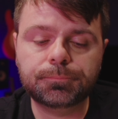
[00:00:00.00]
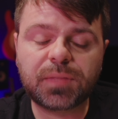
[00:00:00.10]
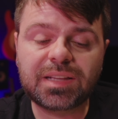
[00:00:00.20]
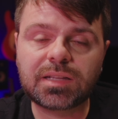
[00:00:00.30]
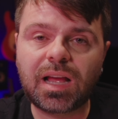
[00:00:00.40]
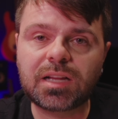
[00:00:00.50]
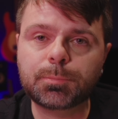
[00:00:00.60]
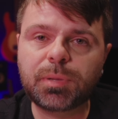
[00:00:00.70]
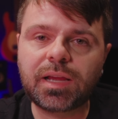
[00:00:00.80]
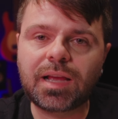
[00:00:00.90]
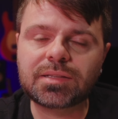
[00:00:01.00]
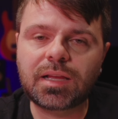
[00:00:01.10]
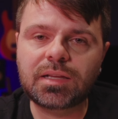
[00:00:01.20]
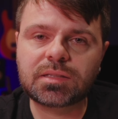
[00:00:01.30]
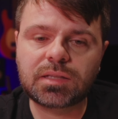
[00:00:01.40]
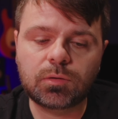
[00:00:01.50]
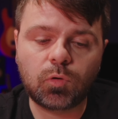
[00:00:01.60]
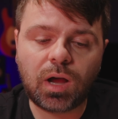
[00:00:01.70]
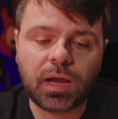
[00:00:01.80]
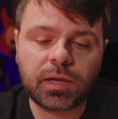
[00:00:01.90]
It's not as big as the Instant
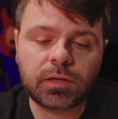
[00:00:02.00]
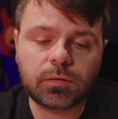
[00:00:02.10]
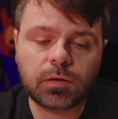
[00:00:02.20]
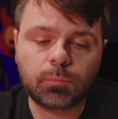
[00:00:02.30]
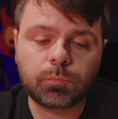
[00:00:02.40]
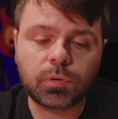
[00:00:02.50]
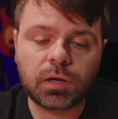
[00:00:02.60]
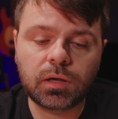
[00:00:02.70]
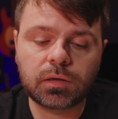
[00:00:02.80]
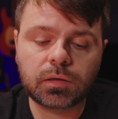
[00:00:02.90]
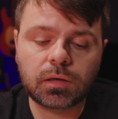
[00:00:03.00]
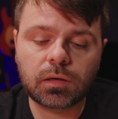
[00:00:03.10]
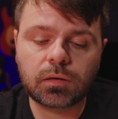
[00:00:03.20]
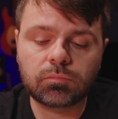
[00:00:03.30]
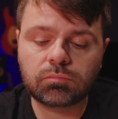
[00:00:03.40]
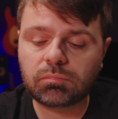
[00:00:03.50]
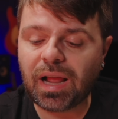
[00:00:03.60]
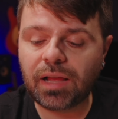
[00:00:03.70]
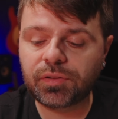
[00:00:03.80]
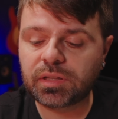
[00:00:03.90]
Wide, but
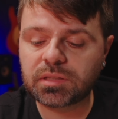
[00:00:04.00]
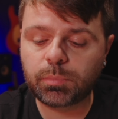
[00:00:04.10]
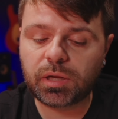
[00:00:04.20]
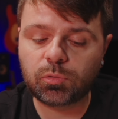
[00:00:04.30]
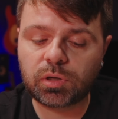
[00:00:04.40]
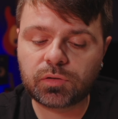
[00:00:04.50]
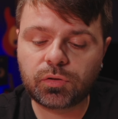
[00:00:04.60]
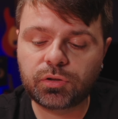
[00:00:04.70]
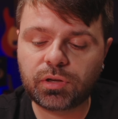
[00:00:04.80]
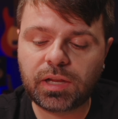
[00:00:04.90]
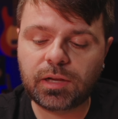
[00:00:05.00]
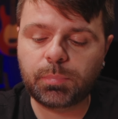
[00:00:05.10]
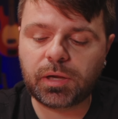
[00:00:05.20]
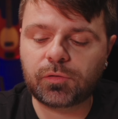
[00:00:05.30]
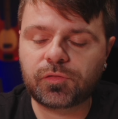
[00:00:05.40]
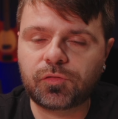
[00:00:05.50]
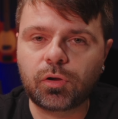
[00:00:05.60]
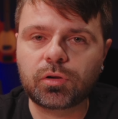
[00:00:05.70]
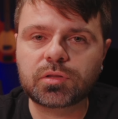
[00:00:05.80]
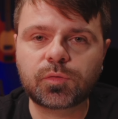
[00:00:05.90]
I think there's a better workflow. You're getting better
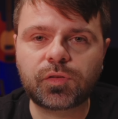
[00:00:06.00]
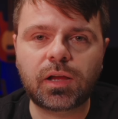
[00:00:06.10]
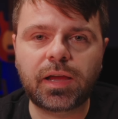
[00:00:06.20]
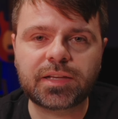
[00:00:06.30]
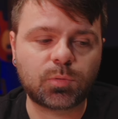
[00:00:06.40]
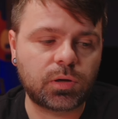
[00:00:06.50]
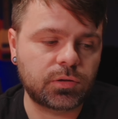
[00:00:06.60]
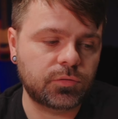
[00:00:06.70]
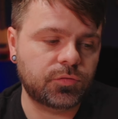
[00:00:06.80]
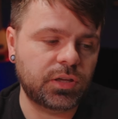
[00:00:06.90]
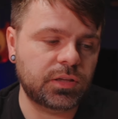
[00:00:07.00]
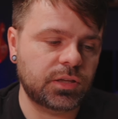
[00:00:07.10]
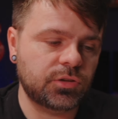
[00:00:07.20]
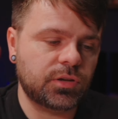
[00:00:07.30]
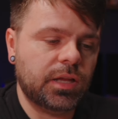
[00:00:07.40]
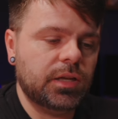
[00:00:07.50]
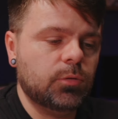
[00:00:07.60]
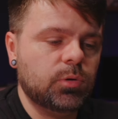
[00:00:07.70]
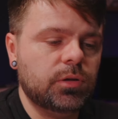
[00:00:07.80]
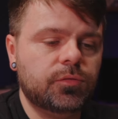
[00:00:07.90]
photos with X100V than you're getting
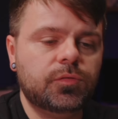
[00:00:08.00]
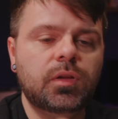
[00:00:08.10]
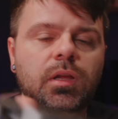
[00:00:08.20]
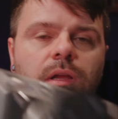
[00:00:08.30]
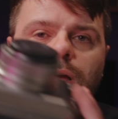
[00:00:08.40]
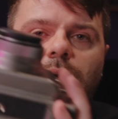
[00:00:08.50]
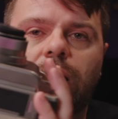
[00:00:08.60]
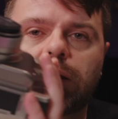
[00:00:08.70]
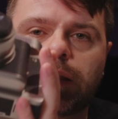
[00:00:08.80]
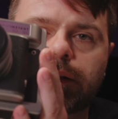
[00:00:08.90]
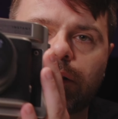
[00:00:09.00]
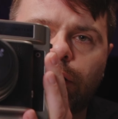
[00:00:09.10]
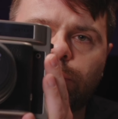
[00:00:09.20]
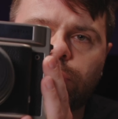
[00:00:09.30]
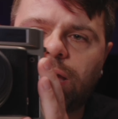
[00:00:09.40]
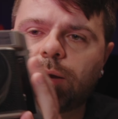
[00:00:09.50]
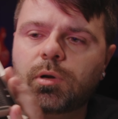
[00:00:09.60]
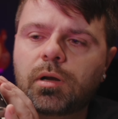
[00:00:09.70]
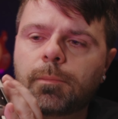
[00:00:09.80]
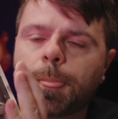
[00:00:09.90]
with like the Lomo
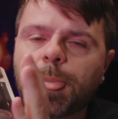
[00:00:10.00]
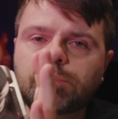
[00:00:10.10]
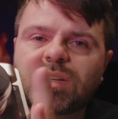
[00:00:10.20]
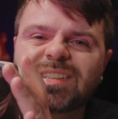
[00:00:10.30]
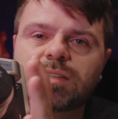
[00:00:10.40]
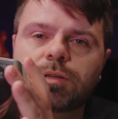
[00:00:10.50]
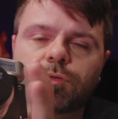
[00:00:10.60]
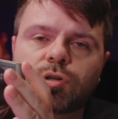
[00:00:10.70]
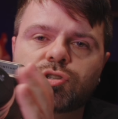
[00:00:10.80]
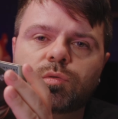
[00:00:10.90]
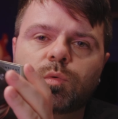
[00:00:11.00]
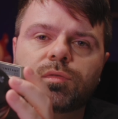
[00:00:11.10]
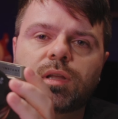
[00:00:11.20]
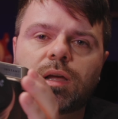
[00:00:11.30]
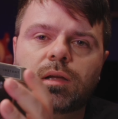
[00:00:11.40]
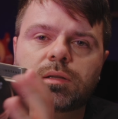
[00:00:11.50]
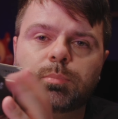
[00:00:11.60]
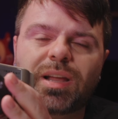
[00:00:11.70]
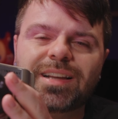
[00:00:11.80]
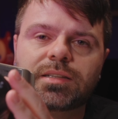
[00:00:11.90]
camera. This is the version with the
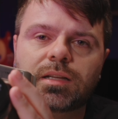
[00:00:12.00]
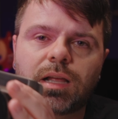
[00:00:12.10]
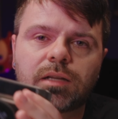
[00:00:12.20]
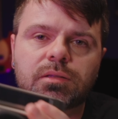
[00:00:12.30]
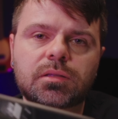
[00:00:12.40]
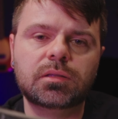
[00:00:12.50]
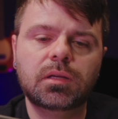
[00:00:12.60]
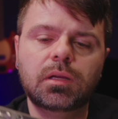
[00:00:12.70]
plastic lens.